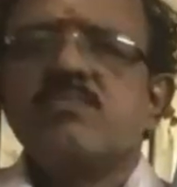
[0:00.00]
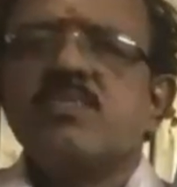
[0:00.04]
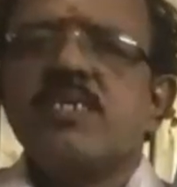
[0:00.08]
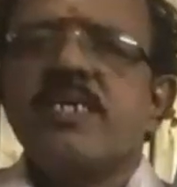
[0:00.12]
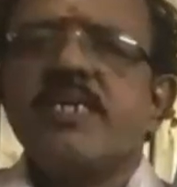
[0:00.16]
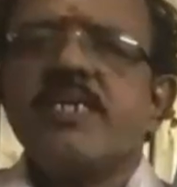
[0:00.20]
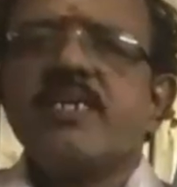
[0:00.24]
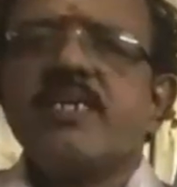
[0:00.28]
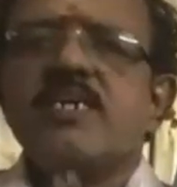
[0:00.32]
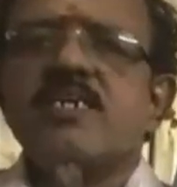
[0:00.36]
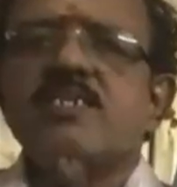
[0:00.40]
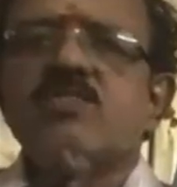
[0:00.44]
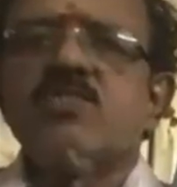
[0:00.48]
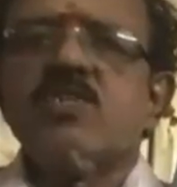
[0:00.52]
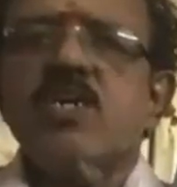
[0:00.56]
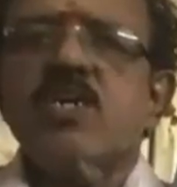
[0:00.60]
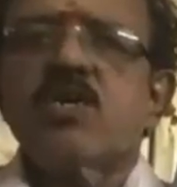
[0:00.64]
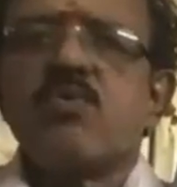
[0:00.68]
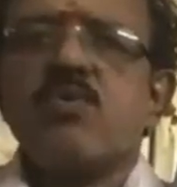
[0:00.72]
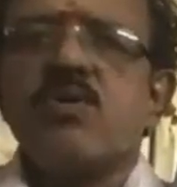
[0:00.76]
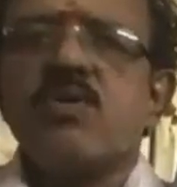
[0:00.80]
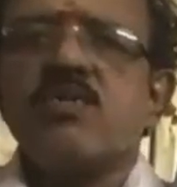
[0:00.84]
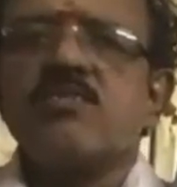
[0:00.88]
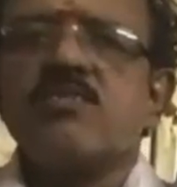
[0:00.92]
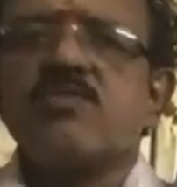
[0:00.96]
Theta is
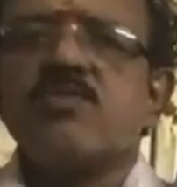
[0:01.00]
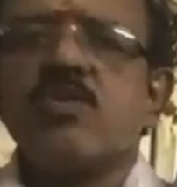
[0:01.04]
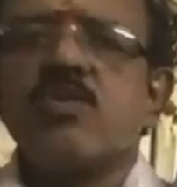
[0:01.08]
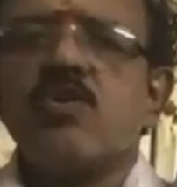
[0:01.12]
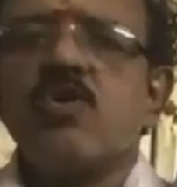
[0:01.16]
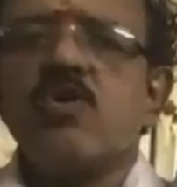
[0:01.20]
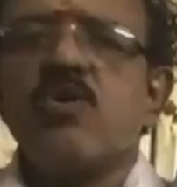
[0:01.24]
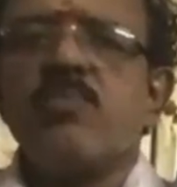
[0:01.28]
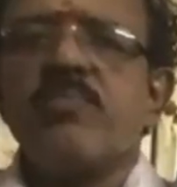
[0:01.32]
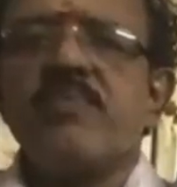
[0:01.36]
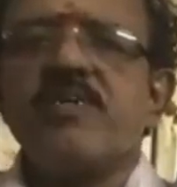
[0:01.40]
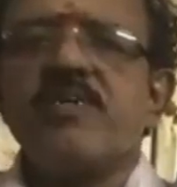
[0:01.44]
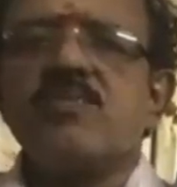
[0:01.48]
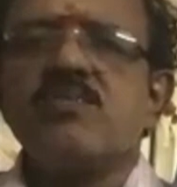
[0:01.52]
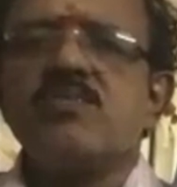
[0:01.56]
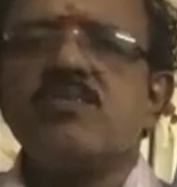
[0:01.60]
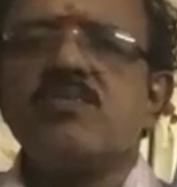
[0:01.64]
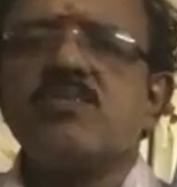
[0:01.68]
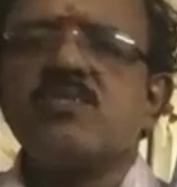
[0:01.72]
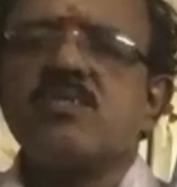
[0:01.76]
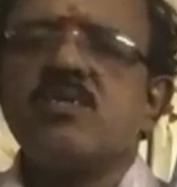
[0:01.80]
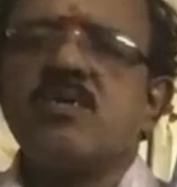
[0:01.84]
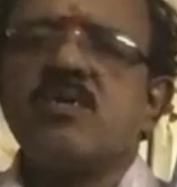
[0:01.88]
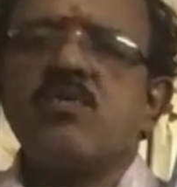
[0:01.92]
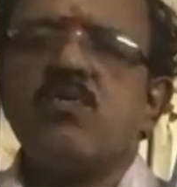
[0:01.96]
equal to 0
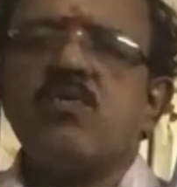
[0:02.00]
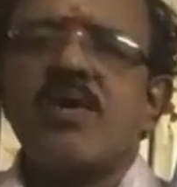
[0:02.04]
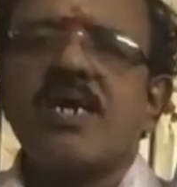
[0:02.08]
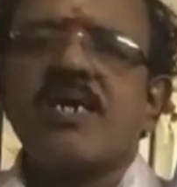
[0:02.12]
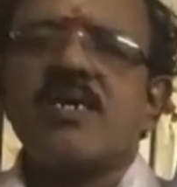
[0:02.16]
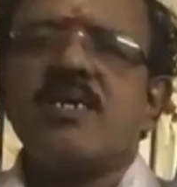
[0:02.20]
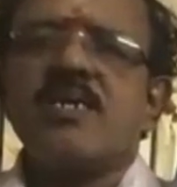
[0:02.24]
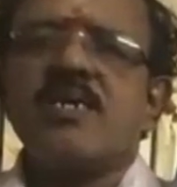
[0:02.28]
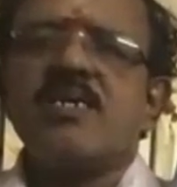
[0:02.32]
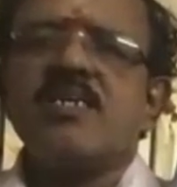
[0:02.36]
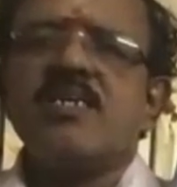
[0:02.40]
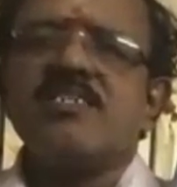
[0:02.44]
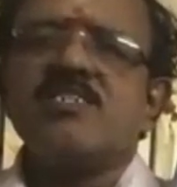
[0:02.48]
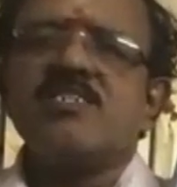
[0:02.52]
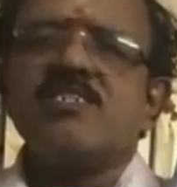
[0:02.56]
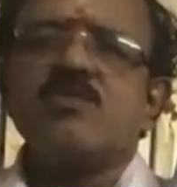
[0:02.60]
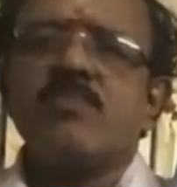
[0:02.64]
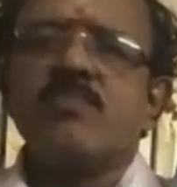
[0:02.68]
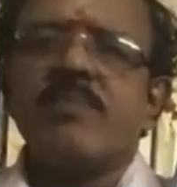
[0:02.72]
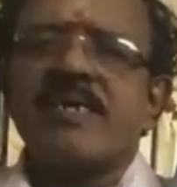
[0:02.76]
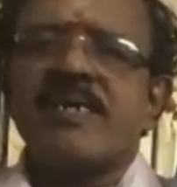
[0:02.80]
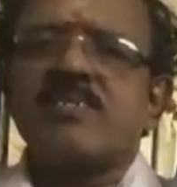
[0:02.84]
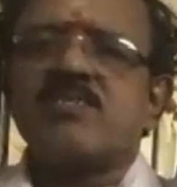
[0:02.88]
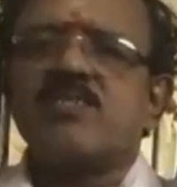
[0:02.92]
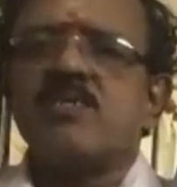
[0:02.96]
means work done
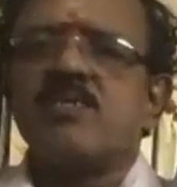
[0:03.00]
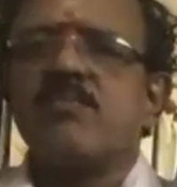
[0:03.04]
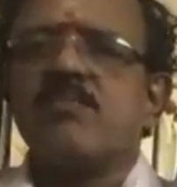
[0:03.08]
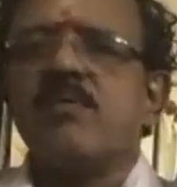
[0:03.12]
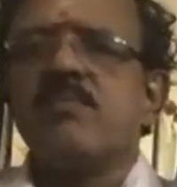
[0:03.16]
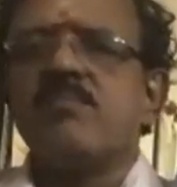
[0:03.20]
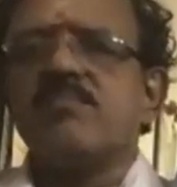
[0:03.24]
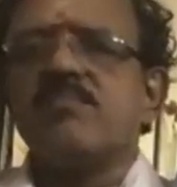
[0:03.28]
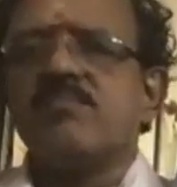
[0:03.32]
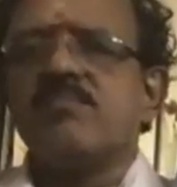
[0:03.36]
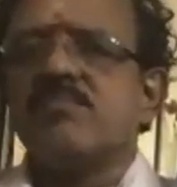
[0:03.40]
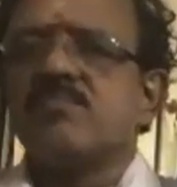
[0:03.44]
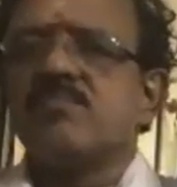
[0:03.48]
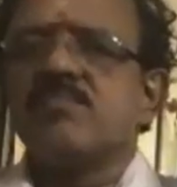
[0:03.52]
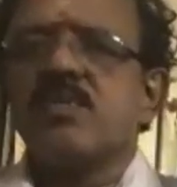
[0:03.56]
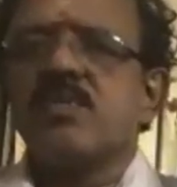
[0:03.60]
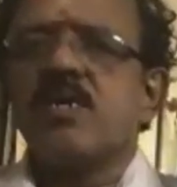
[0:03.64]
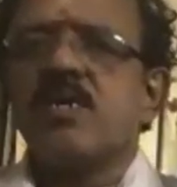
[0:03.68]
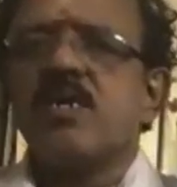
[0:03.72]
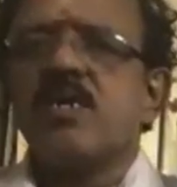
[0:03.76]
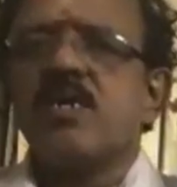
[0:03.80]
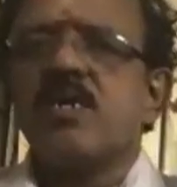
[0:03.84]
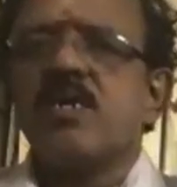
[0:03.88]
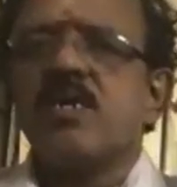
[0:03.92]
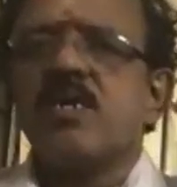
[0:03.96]
is maximum.
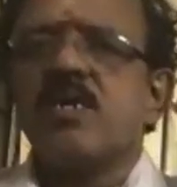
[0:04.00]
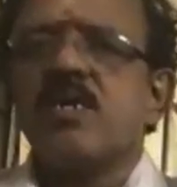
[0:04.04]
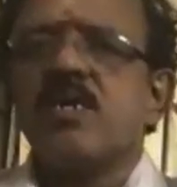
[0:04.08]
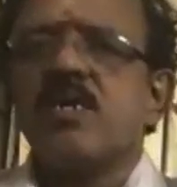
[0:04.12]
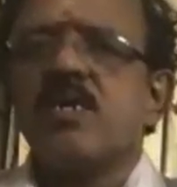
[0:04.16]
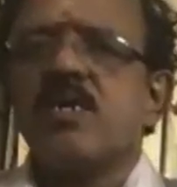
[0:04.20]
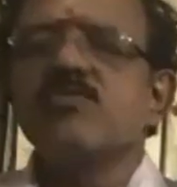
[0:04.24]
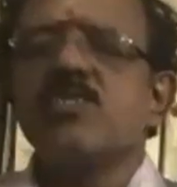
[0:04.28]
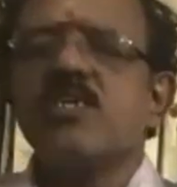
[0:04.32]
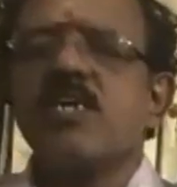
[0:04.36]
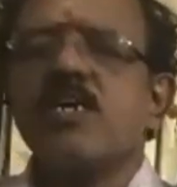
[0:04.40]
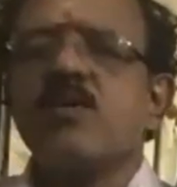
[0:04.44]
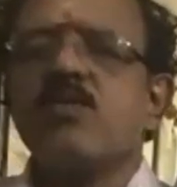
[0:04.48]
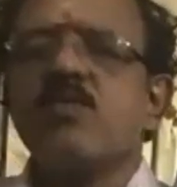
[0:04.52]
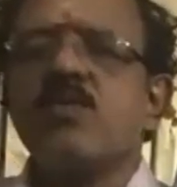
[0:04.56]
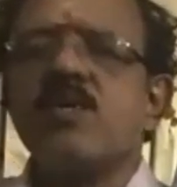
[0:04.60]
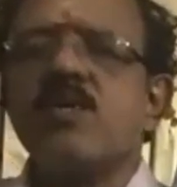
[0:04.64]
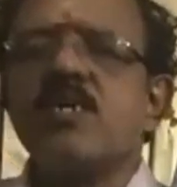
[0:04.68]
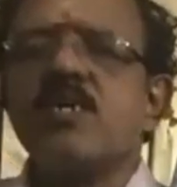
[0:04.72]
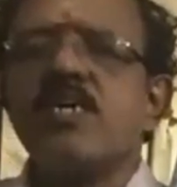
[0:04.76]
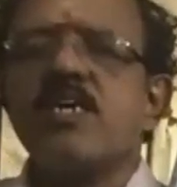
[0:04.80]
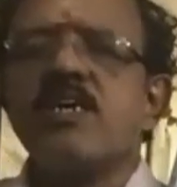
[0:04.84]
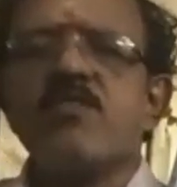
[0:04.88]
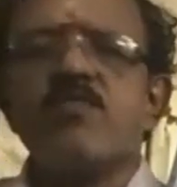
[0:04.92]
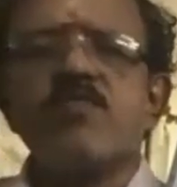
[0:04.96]
W is
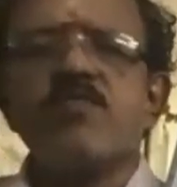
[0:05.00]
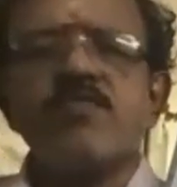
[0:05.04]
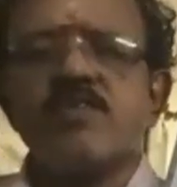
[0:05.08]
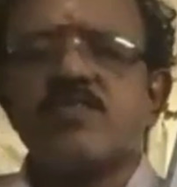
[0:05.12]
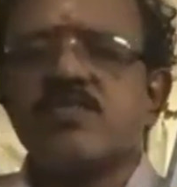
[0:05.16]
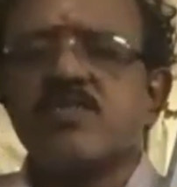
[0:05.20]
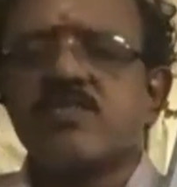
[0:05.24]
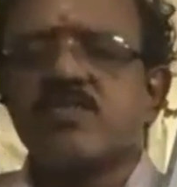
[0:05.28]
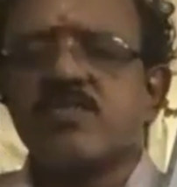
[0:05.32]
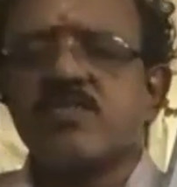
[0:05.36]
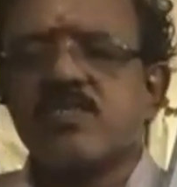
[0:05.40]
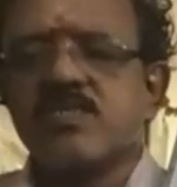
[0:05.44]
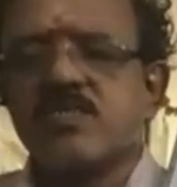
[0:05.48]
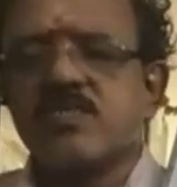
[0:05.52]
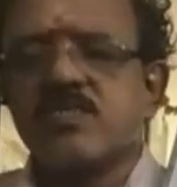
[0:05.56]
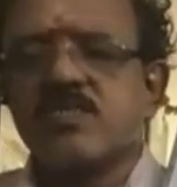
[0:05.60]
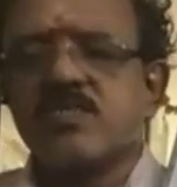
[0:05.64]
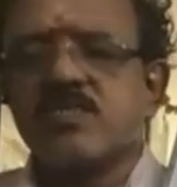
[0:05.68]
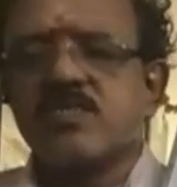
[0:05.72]
equal to Fs.